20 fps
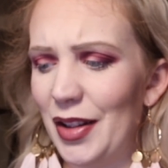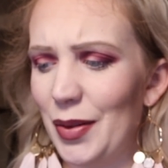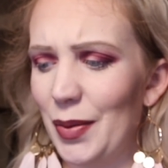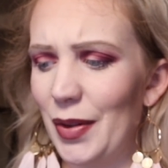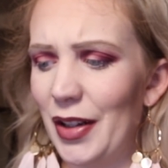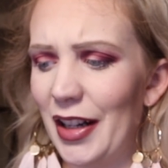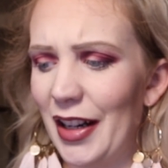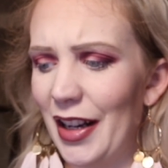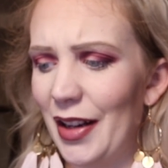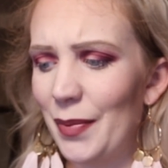It's
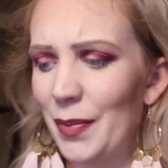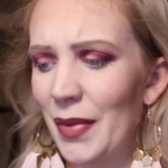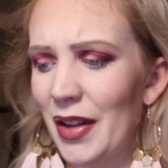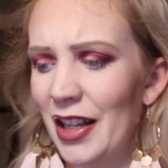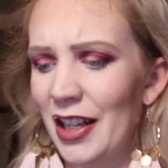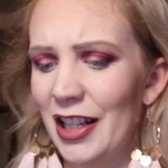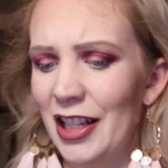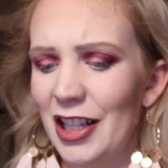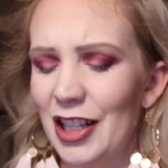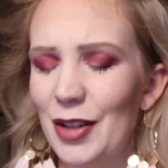what I'm
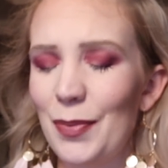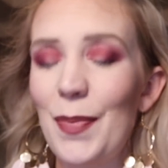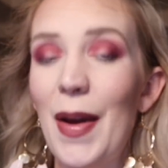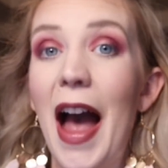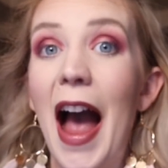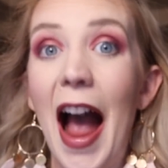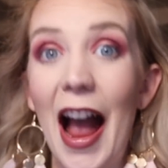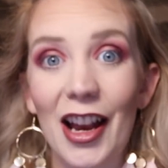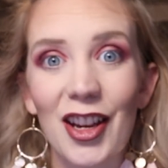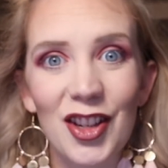
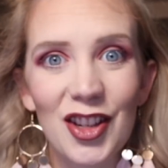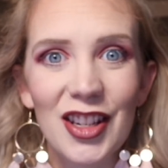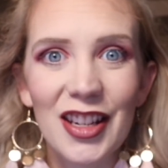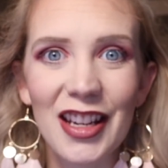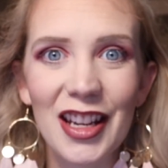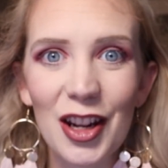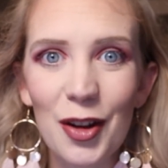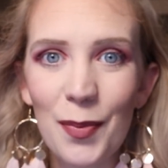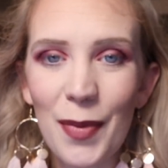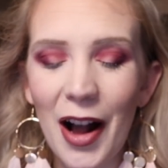
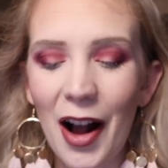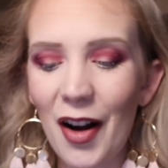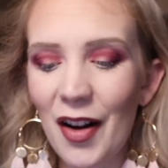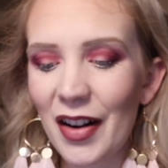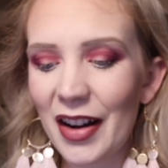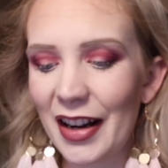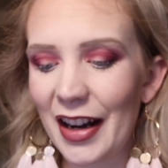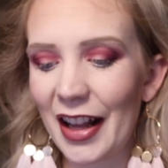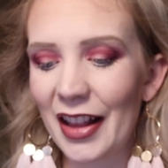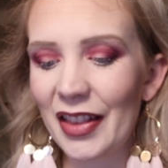passionate
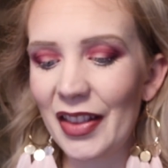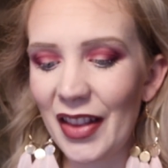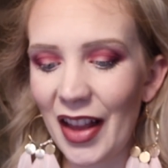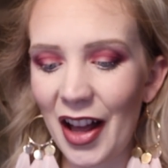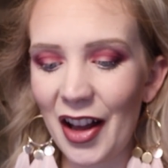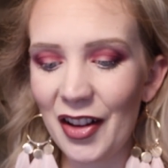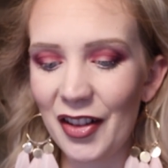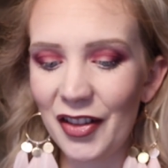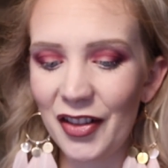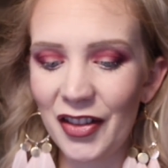about, and I
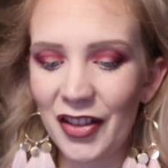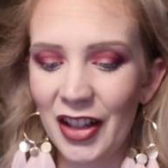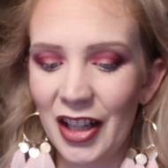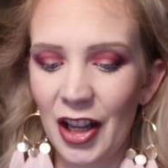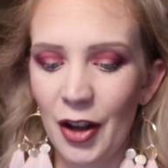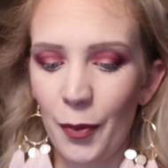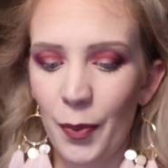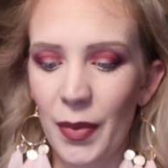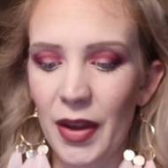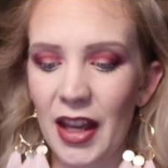love
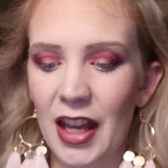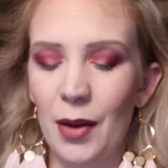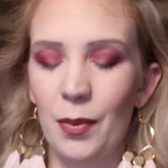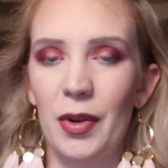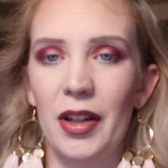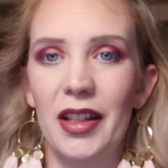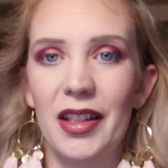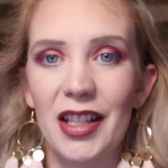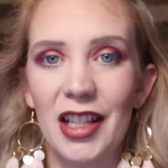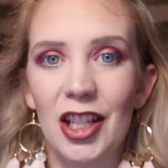being
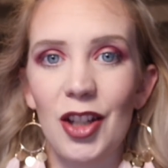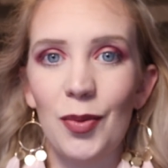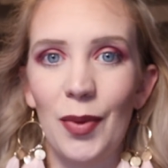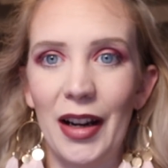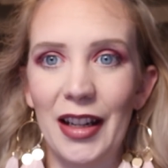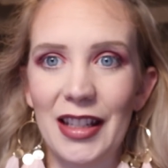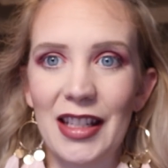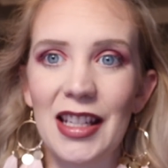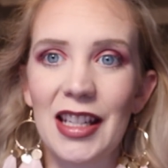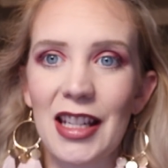able to teach
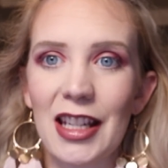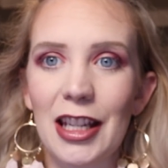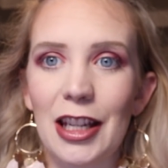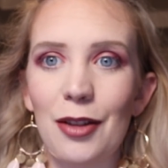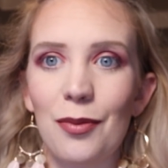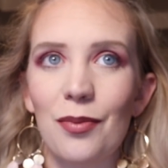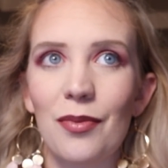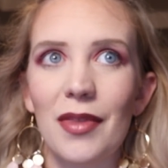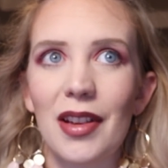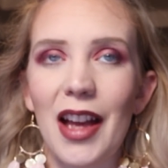my
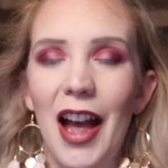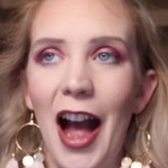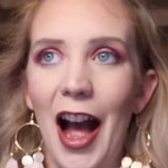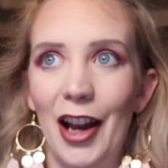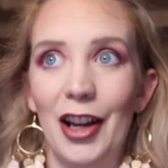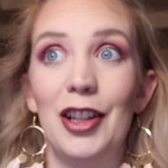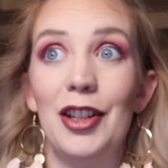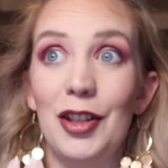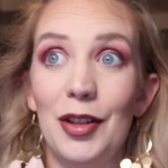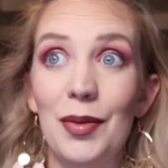team
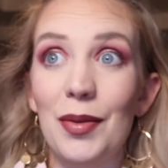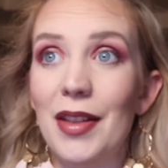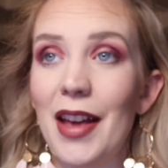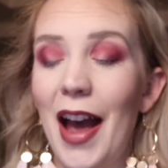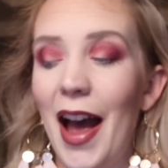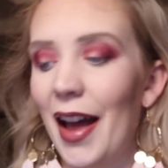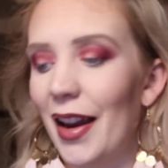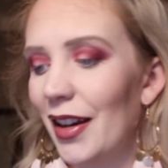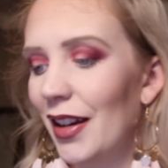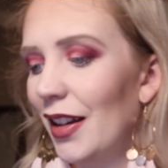how to do
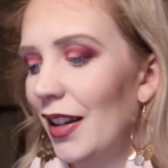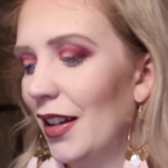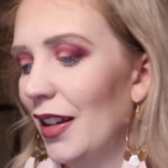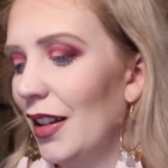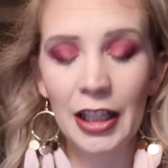that.